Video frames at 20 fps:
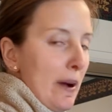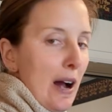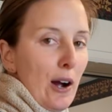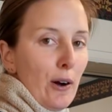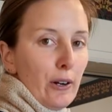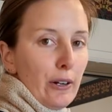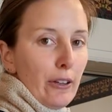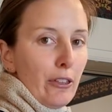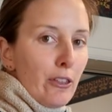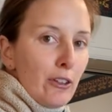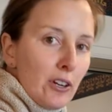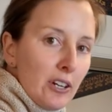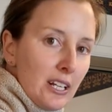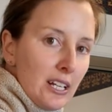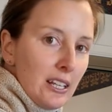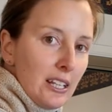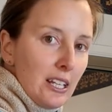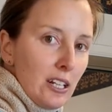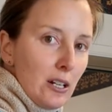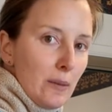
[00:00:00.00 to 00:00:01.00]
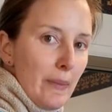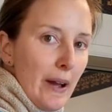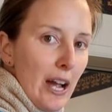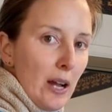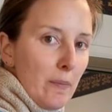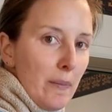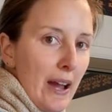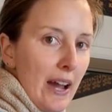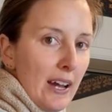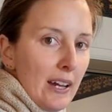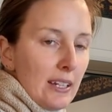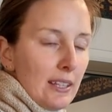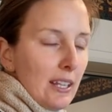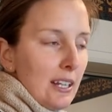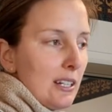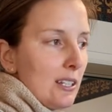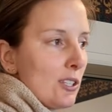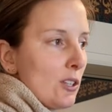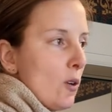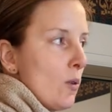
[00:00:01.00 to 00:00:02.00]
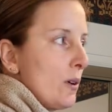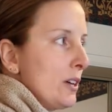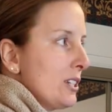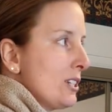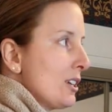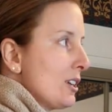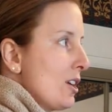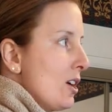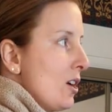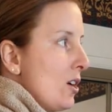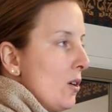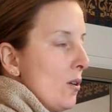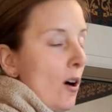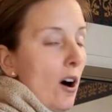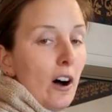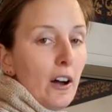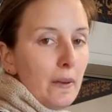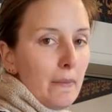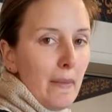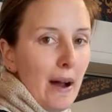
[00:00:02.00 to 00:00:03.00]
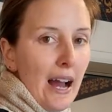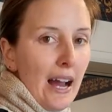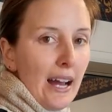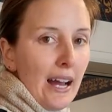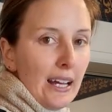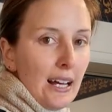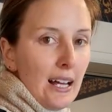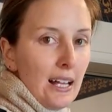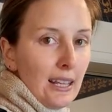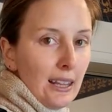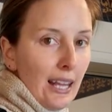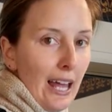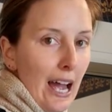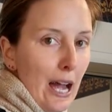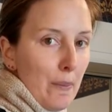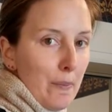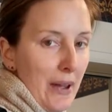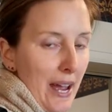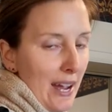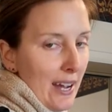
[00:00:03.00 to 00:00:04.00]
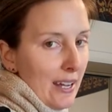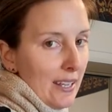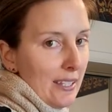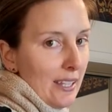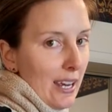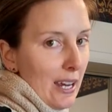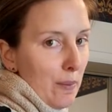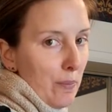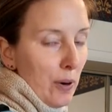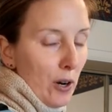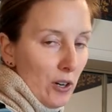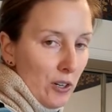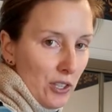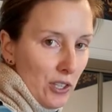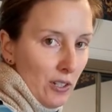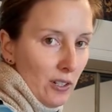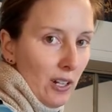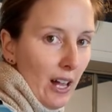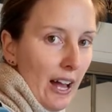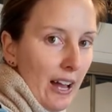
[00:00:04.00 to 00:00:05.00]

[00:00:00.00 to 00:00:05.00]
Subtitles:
Bauer 30-liter backpack that is going to go on my lap as a personal